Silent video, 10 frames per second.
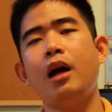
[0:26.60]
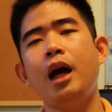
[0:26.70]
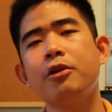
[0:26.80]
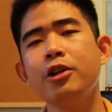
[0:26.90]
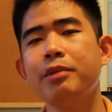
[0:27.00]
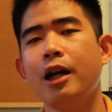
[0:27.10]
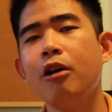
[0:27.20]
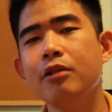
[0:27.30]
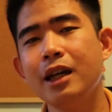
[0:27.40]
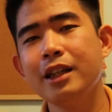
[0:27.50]
I'm gonna be
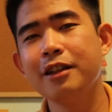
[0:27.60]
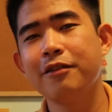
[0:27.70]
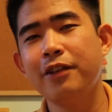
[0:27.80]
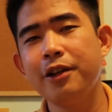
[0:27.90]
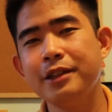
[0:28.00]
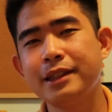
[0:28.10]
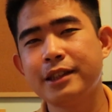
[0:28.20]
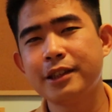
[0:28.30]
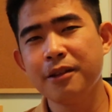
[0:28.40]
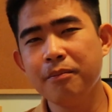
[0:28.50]
outlining a very
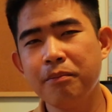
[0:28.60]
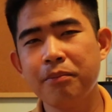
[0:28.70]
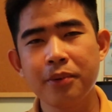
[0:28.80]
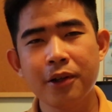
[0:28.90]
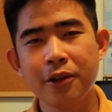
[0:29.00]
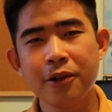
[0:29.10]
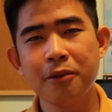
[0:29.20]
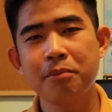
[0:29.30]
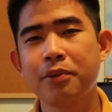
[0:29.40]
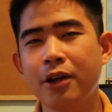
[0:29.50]

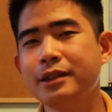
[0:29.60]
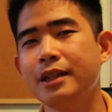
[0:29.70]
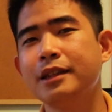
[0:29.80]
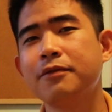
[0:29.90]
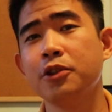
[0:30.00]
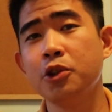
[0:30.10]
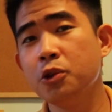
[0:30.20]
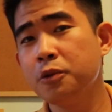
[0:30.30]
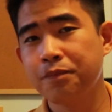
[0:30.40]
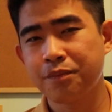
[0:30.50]
simple process for
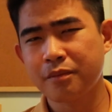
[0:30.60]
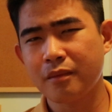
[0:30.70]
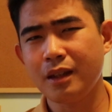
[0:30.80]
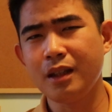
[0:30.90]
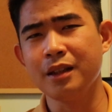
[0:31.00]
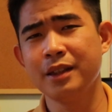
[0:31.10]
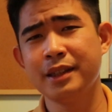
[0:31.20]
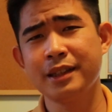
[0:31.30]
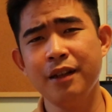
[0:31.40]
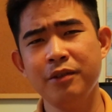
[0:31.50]
you.
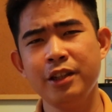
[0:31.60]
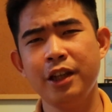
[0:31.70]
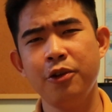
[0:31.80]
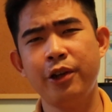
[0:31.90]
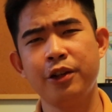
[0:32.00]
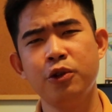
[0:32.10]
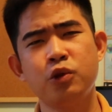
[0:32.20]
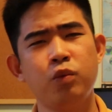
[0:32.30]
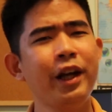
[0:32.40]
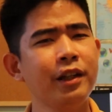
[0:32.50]
This is something that you can
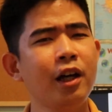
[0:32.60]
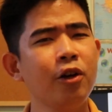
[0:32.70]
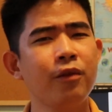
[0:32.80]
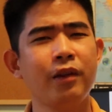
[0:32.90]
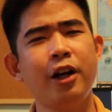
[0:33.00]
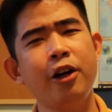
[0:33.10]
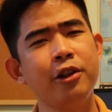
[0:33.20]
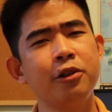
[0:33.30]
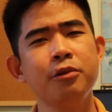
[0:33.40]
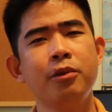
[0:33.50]
use right now. I'll
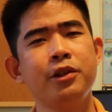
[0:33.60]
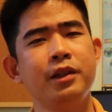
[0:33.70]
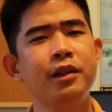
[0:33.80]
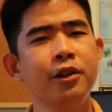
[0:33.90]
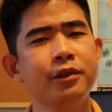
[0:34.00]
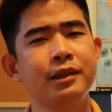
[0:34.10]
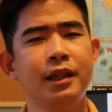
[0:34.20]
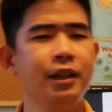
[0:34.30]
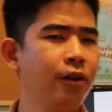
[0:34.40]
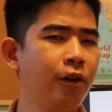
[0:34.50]
include more details
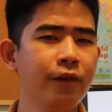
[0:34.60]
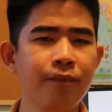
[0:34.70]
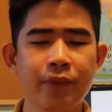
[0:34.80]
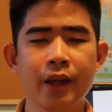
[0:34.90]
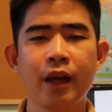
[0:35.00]
later on.